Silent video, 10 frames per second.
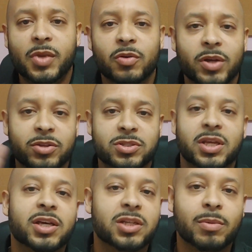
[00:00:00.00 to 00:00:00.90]
whether it's
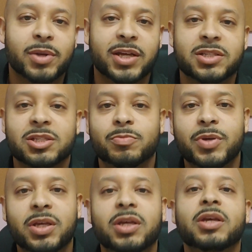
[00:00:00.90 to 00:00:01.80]
the
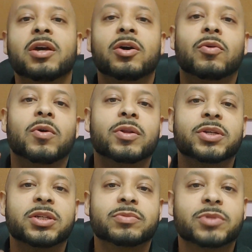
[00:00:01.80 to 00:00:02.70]
NAACP or
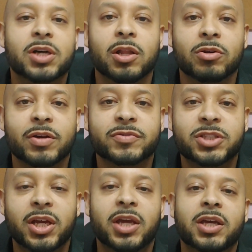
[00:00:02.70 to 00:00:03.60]
the Color of
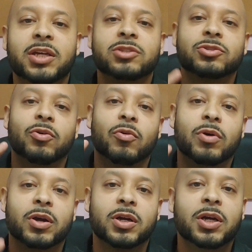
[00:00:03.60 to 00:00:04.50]
Change
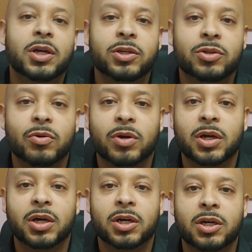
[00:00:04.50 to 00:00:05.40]
or
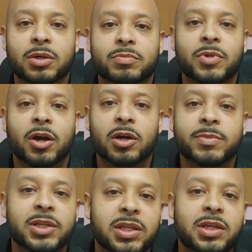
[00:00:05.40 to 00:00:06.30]
your um,
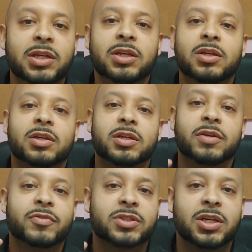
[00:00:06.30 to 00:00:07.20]
urban league,
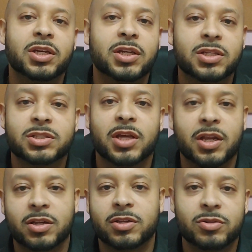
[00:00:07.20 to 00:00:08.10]
different things
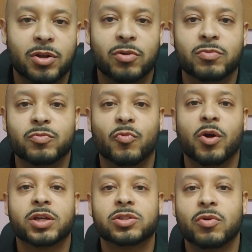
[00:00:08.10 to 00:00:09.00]
that you know
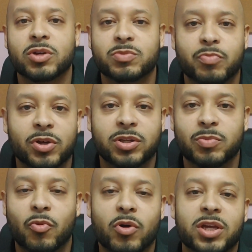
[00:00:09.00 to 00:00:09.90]
working towards
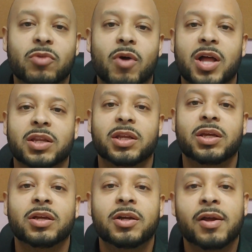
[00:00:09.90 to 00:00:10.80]
building more
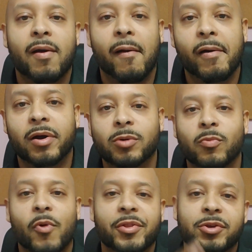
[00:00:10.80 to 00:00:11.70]
equality.
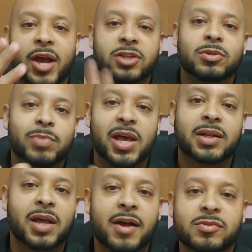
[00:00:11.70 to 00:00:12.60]
Um, whether you got your
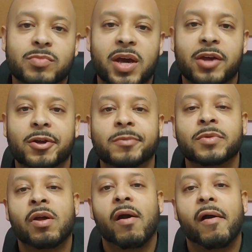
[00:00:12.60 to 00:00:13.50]
Black Lives Matter,
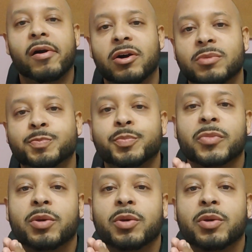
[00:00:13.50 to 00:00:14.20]
um,